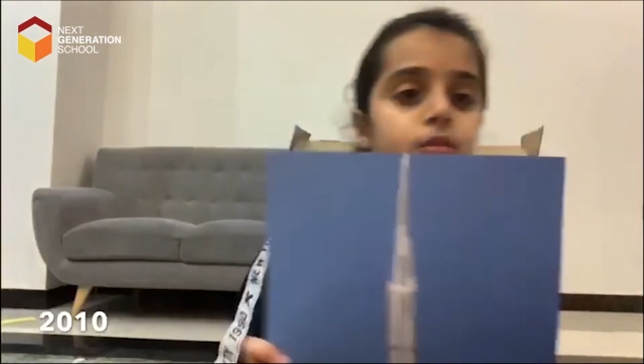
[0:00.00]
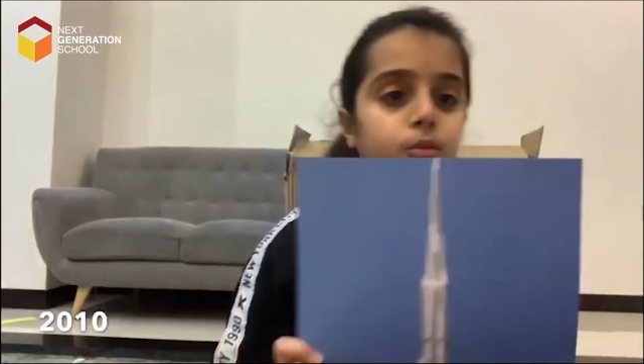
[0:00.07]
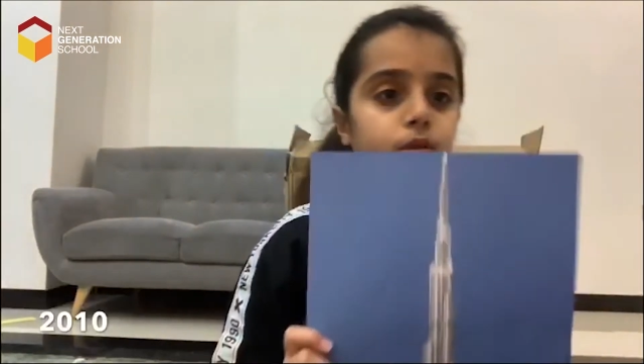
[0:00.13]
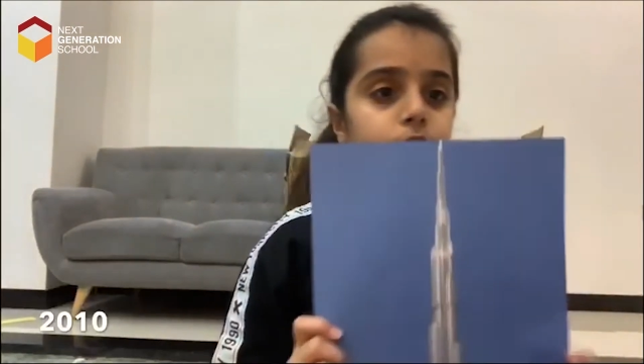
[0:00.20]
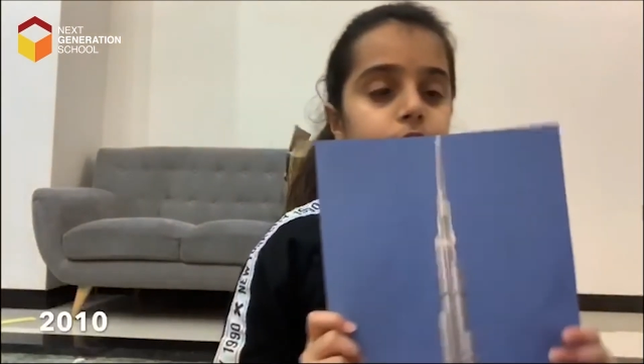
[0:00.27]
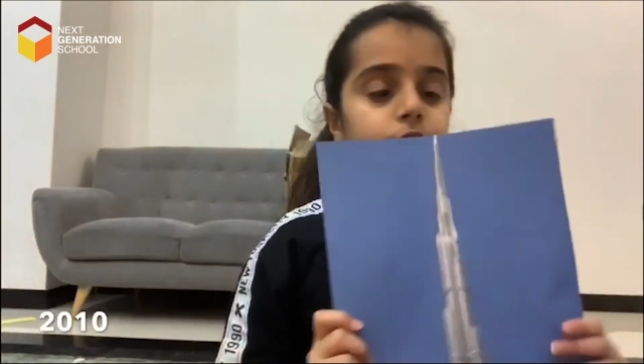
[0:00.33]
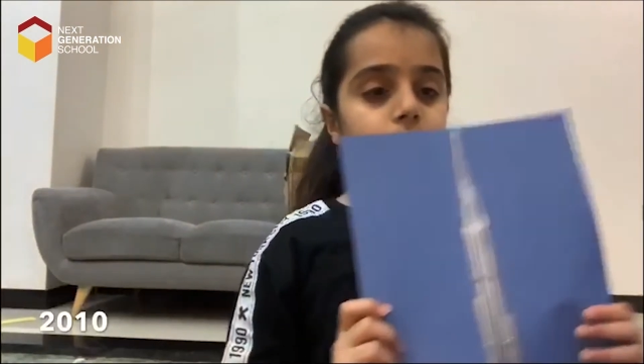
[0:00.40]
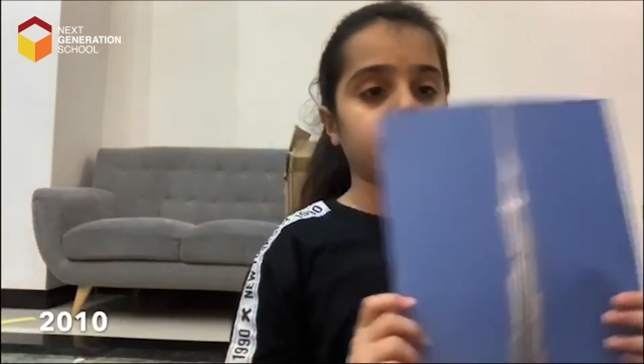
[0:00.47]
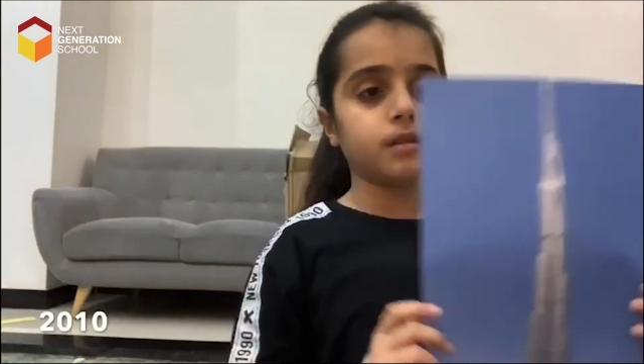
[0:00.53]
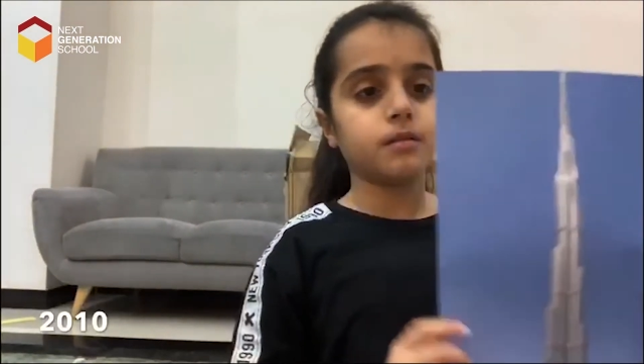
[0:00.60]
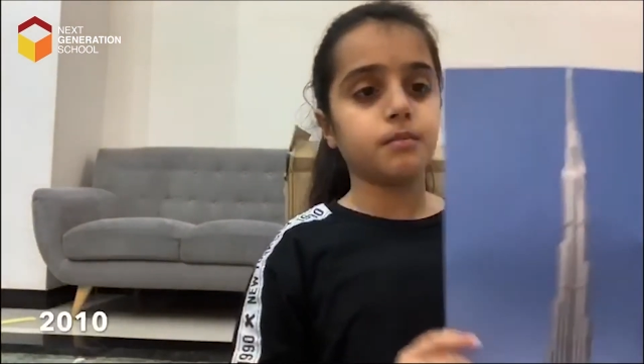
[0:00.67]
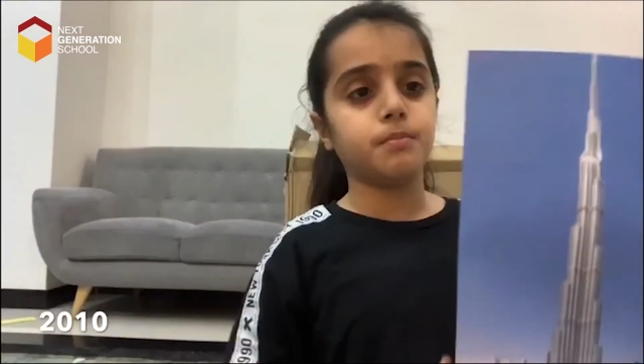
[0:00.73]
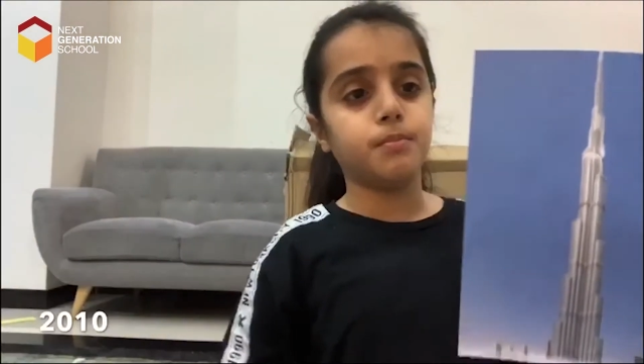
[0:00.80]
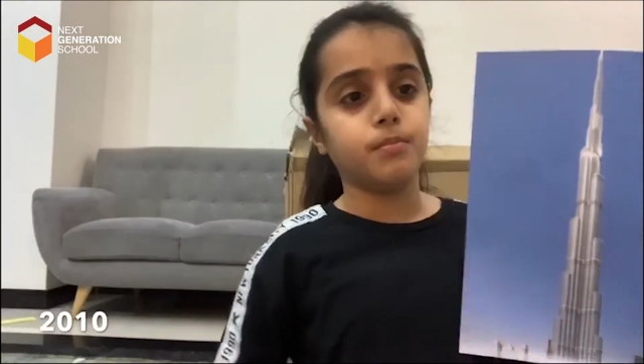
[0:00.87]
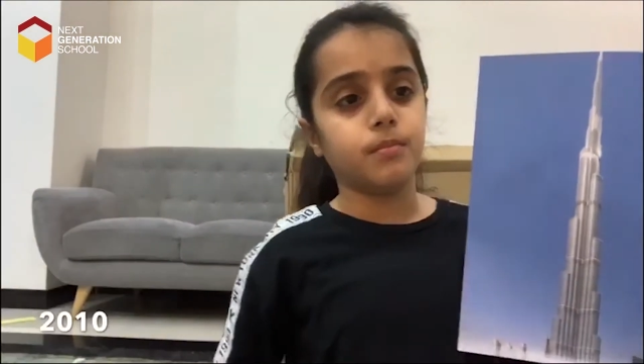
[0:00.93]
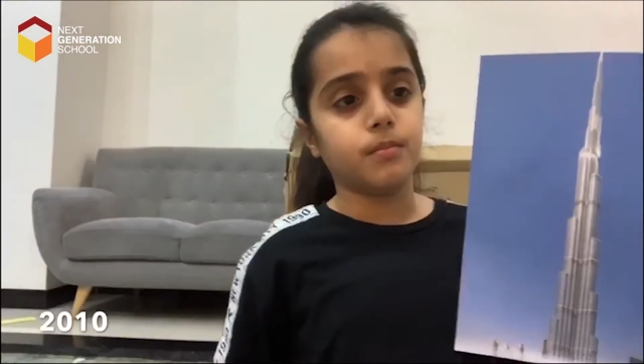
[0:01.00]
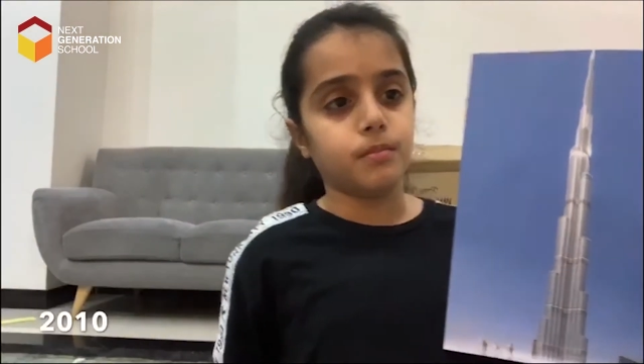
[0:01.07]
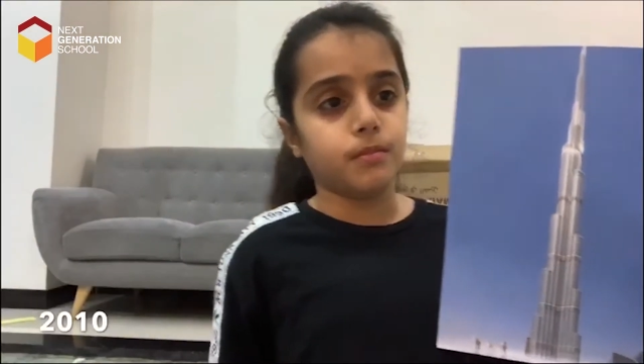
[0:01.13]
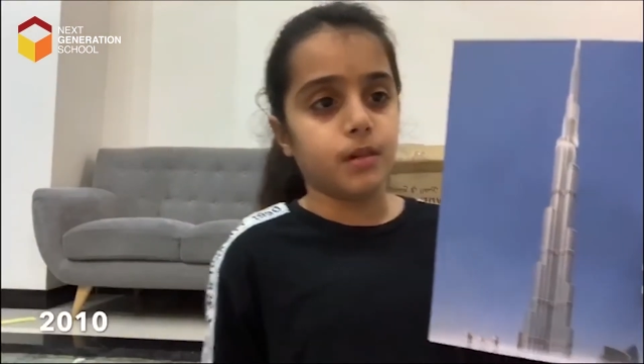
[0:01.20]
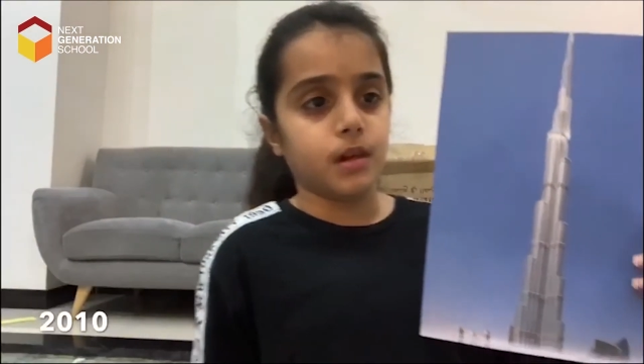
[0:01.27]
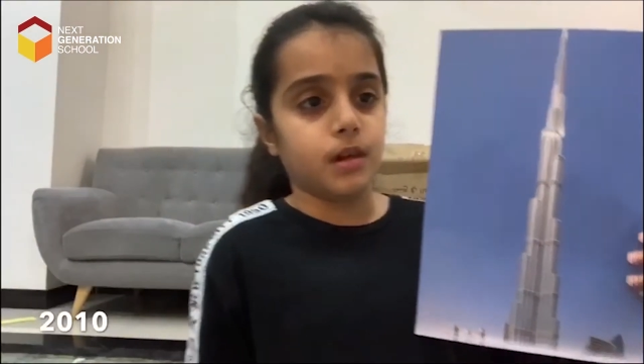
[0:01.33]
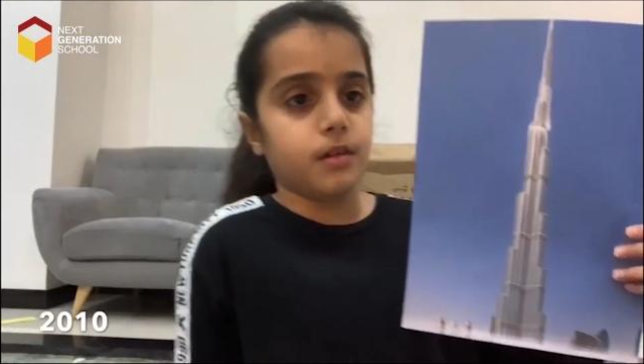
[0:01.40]
done
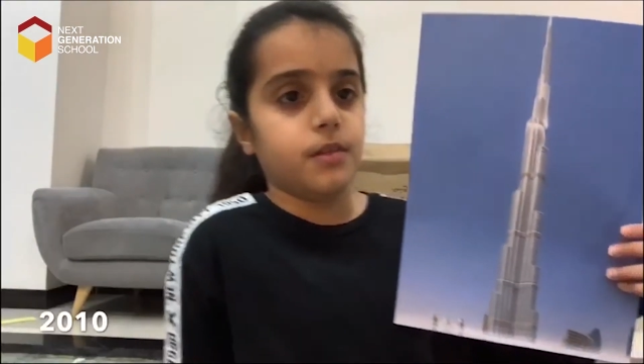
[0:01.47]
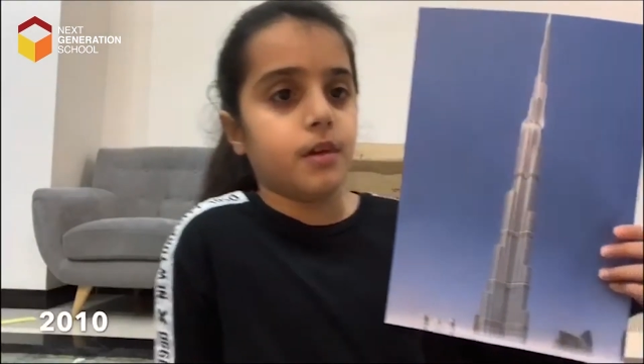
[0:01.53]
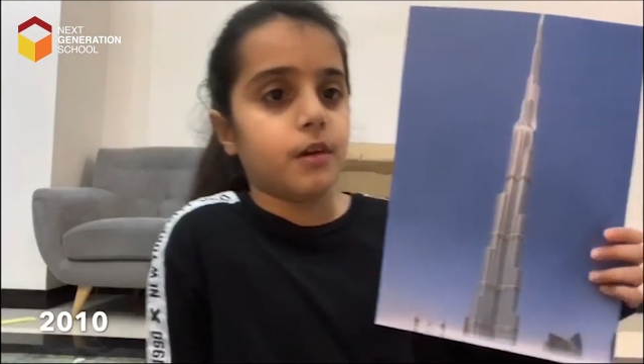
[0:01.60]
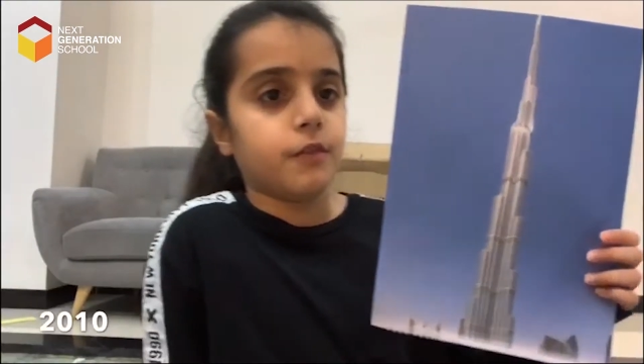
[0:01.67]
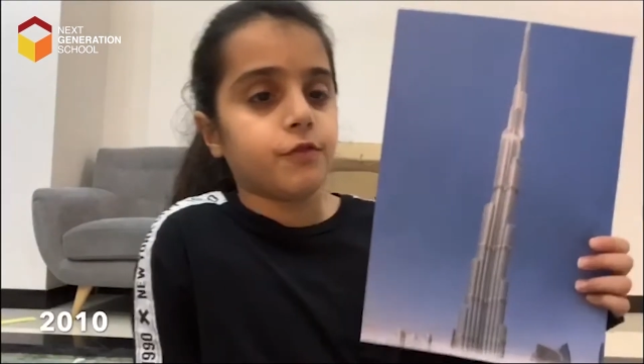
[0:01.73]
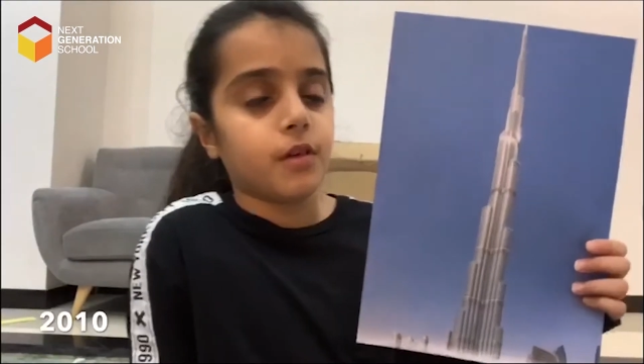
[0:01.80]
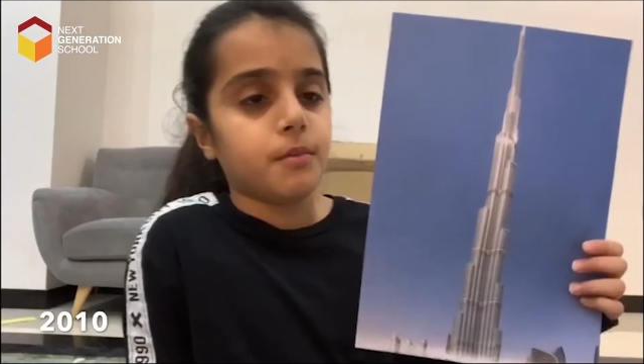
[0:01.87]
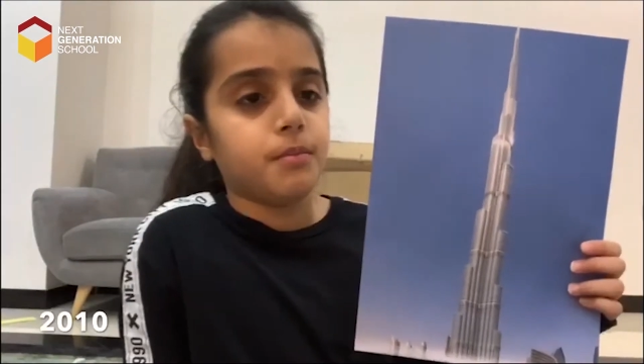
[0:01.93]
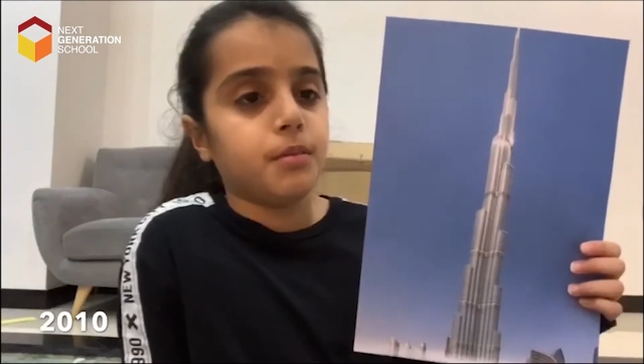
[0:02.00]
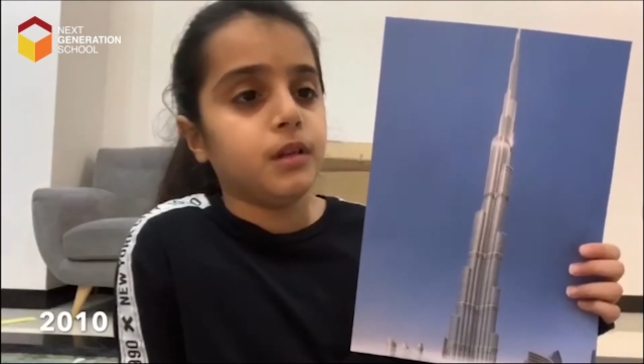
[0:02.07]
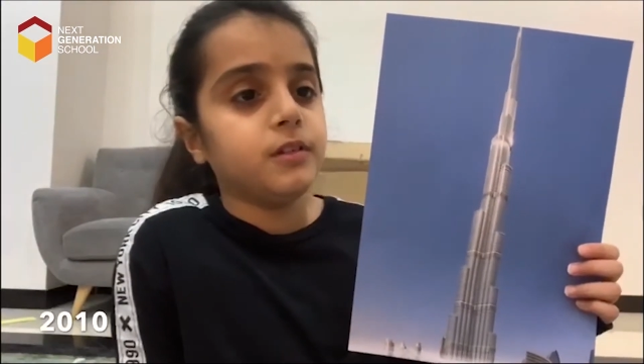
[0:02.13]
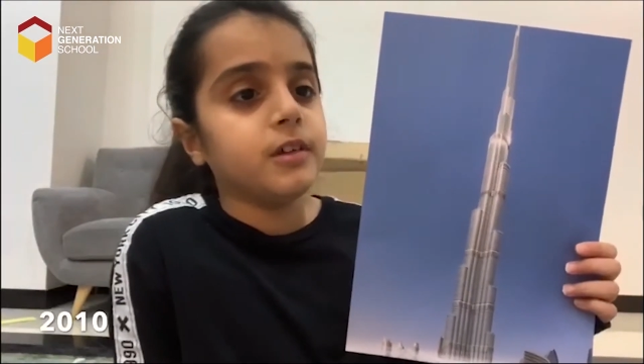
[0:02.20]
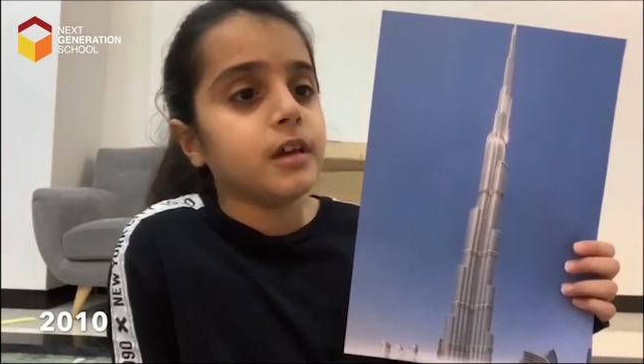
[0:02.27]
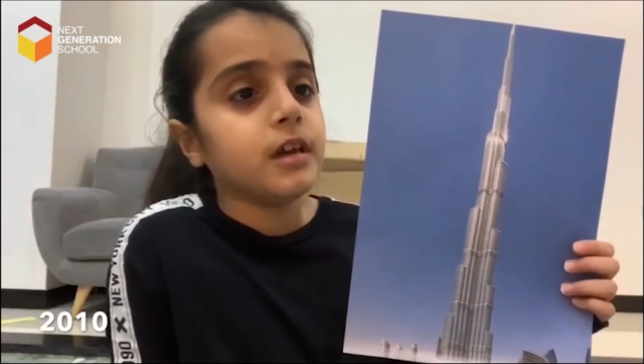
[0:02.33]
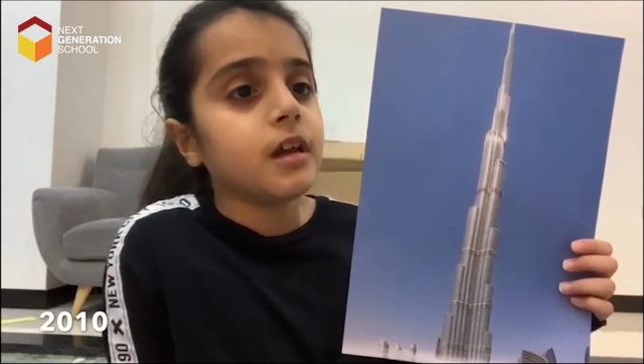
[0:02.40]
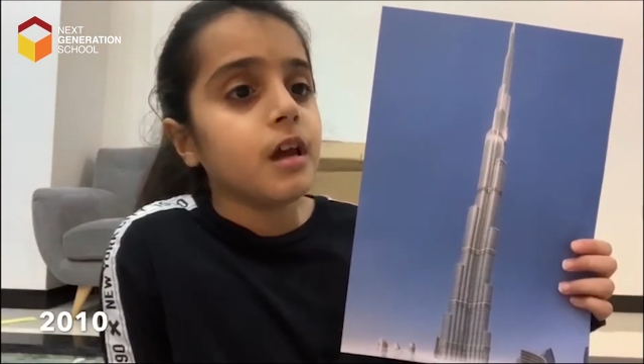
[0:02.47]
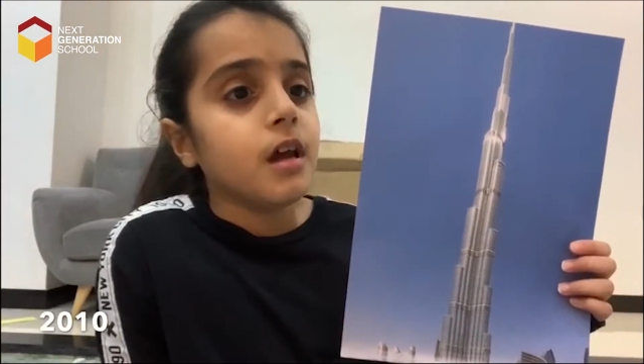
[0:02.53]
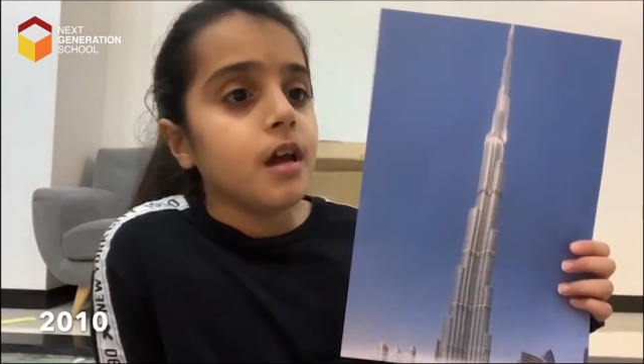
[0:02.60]
from building